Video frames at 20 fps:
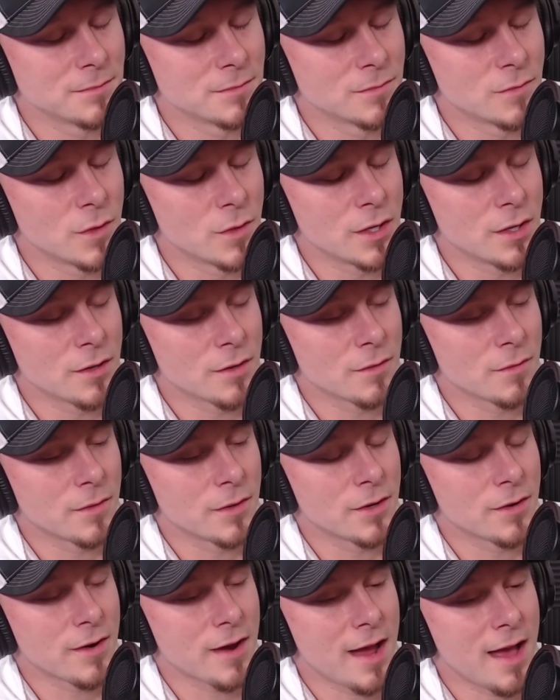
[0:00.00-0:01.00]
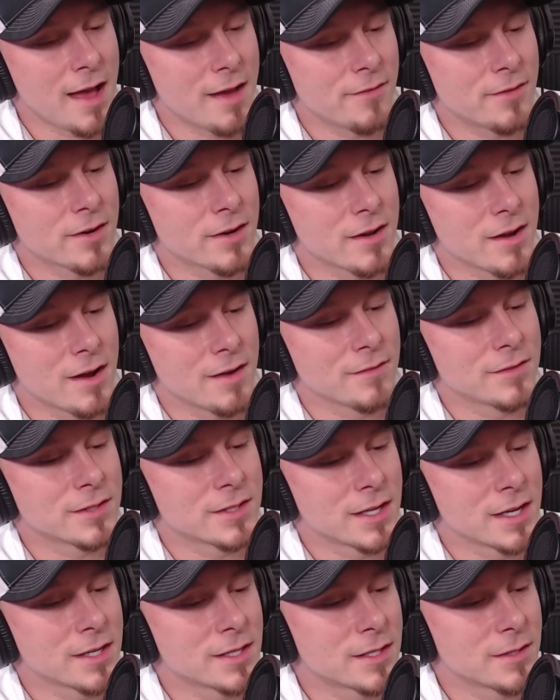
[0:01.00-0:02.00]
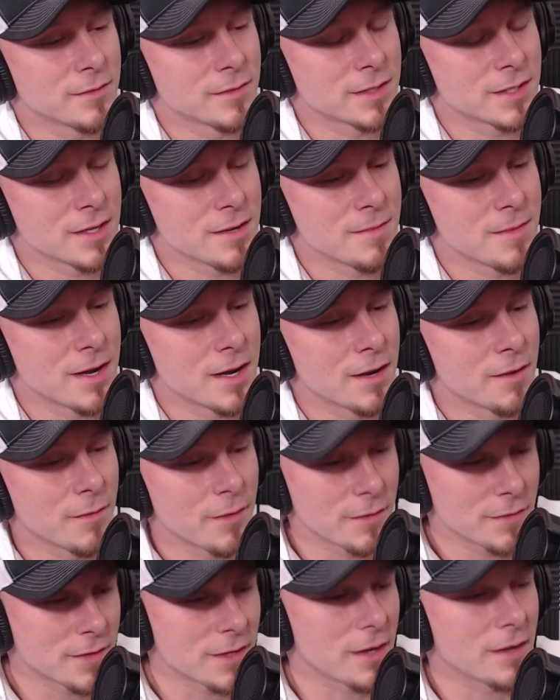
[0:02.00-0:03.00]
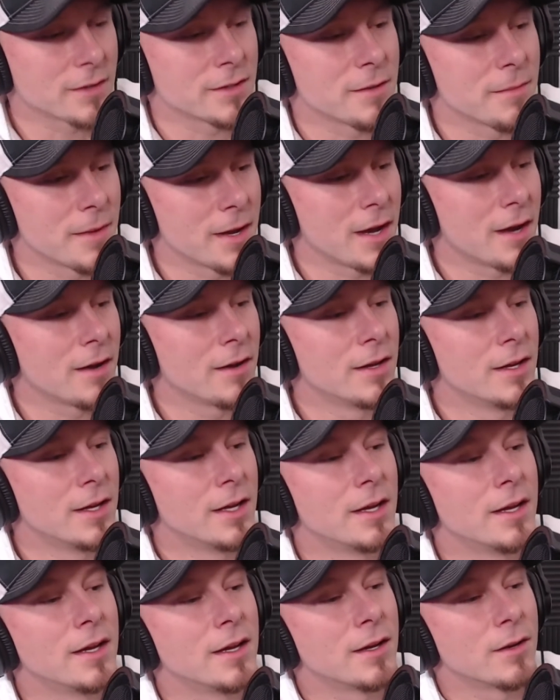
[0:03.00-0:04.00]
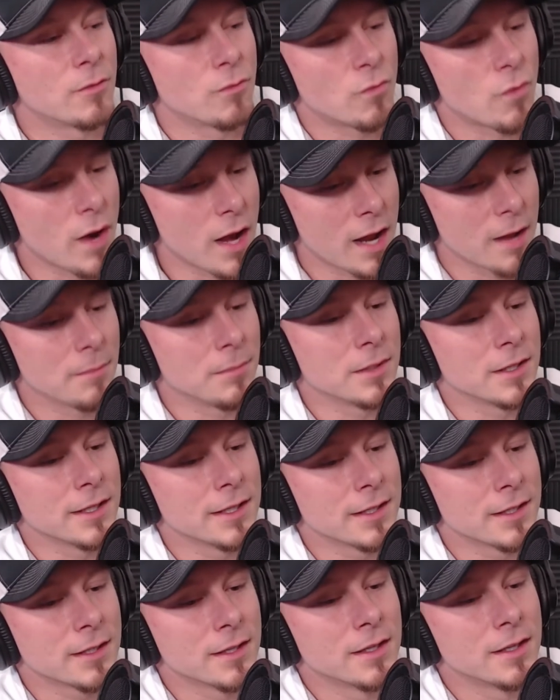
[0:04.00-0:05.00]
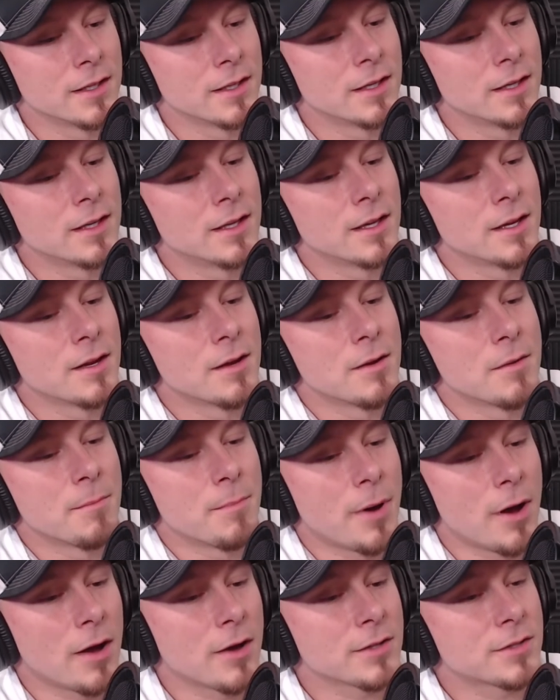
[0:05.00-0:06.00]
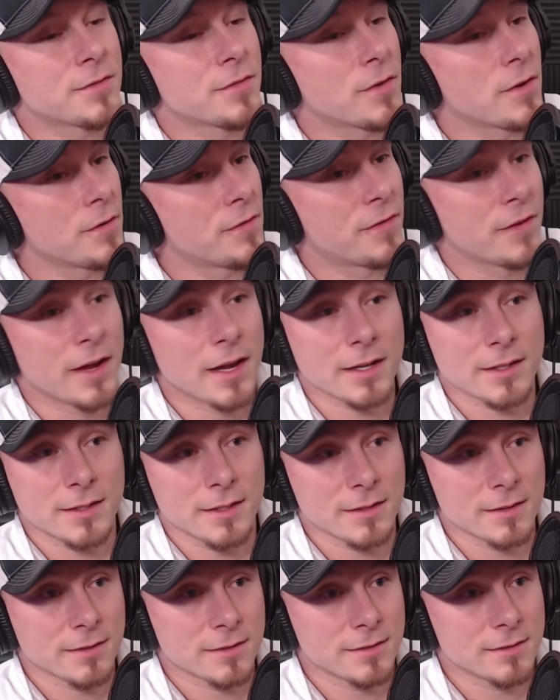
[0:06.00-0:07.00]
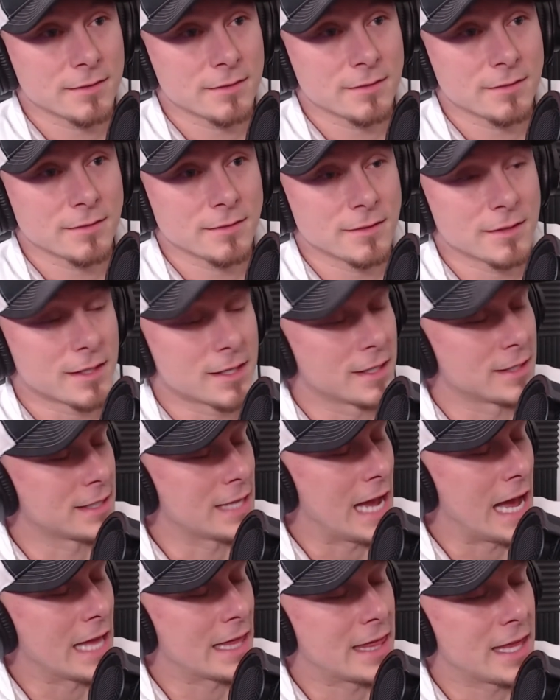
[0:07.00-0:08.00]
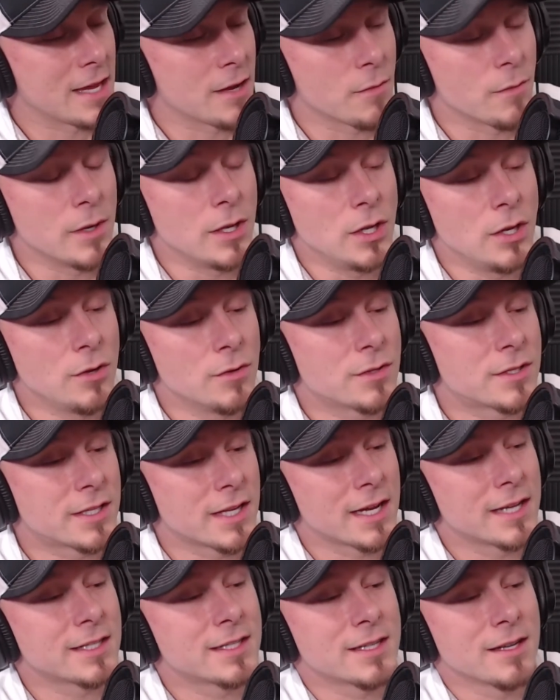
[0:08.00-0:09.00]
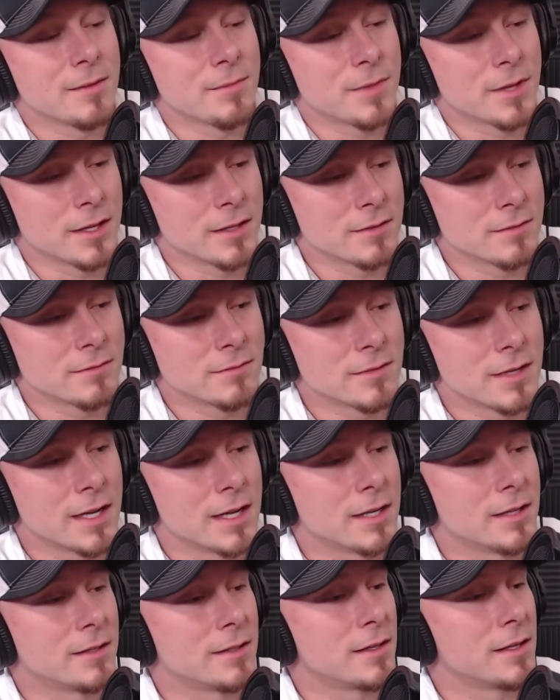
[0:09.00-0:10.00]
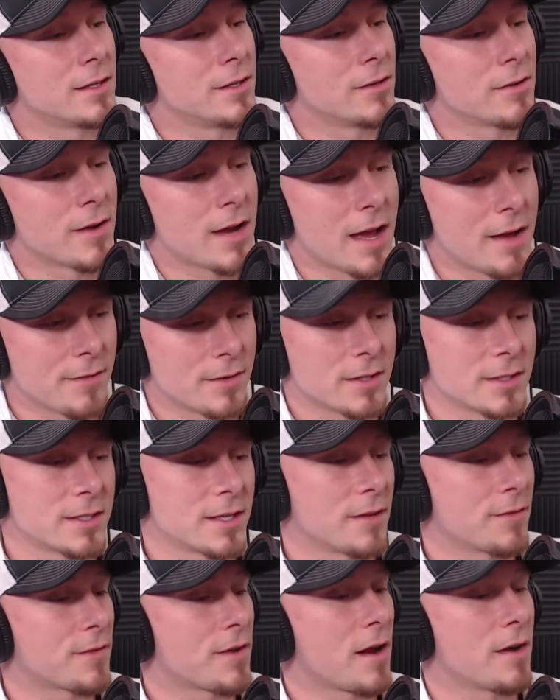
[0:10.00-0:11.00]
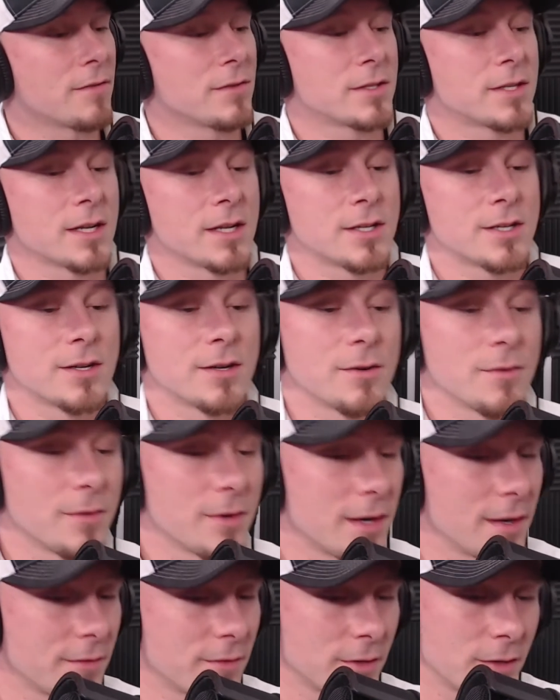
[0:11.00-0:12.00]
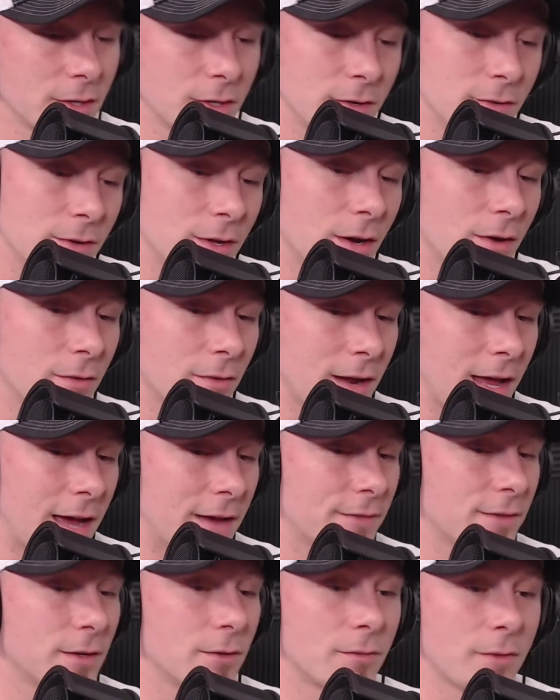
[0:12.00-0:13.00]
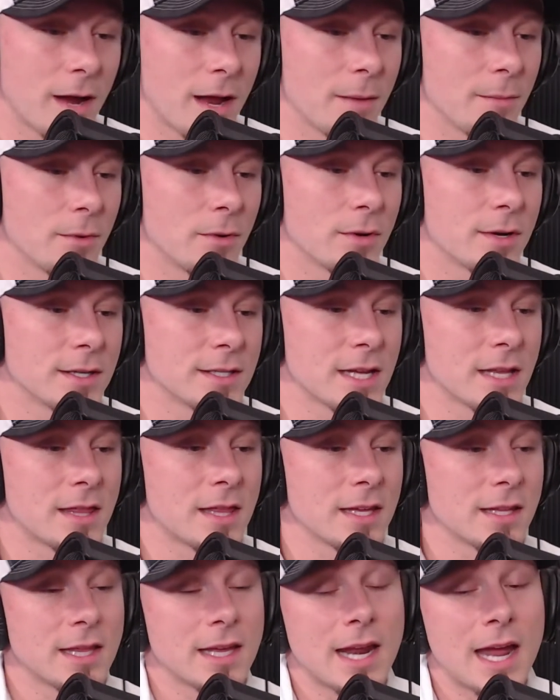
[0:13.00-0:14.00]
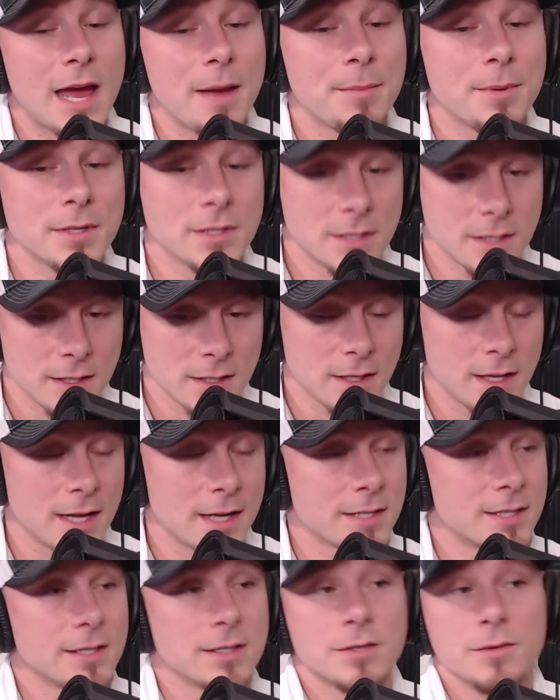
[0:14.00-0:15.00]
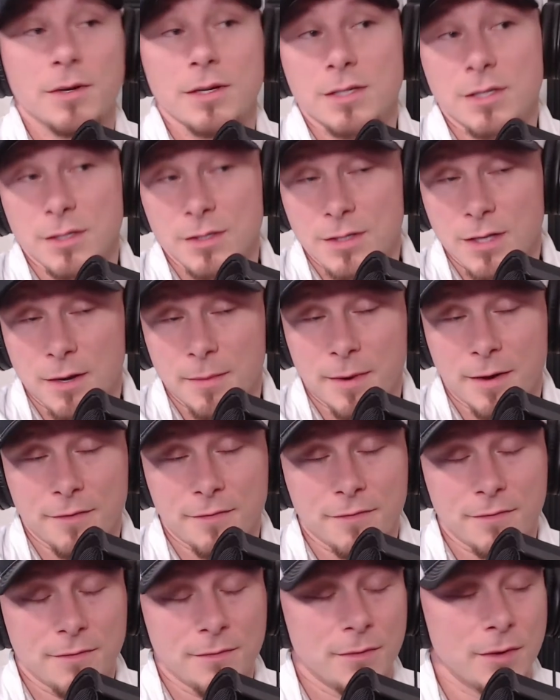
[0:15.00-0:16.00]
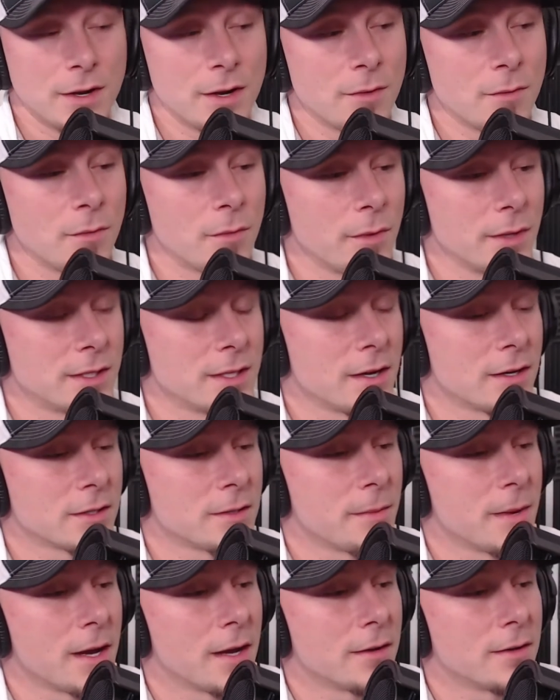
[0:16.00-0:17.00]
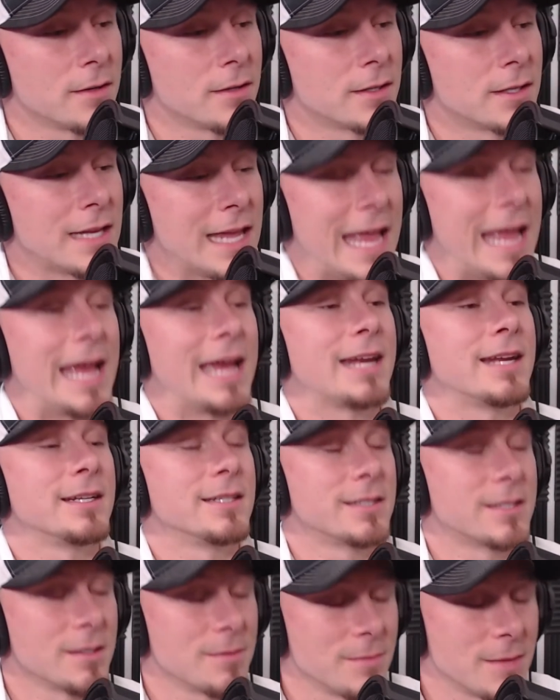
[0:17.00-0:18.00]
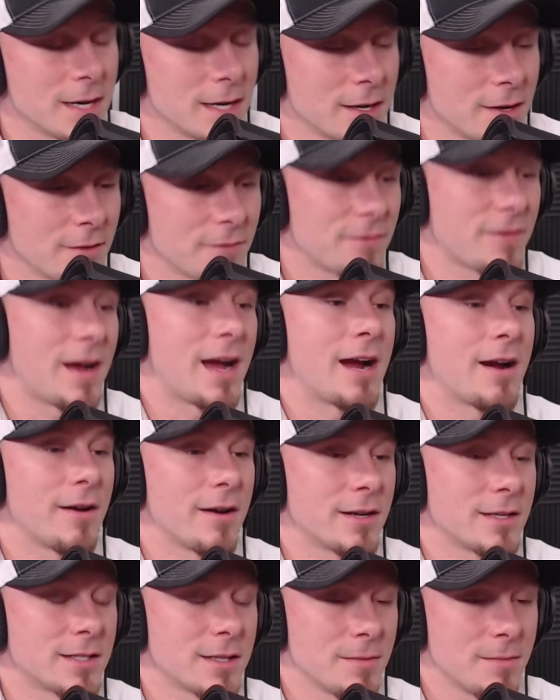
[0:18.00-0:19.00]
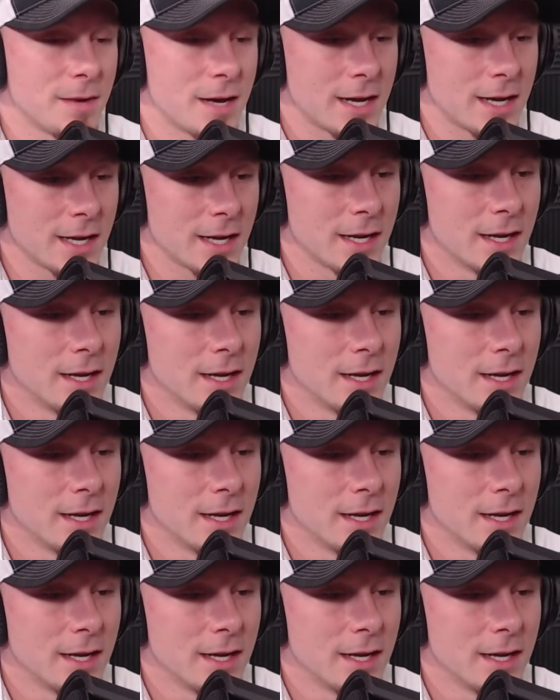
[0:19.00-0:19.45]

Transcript: when you're having a conversation with somebody, and we've talked about rambling, pause for effect, because I think when you say something and you're having a tough conversation or whatever, you don't have to ramble, because I think that happens in a lot of situations. You talk about, when we talked about canning somebody or firing somebody.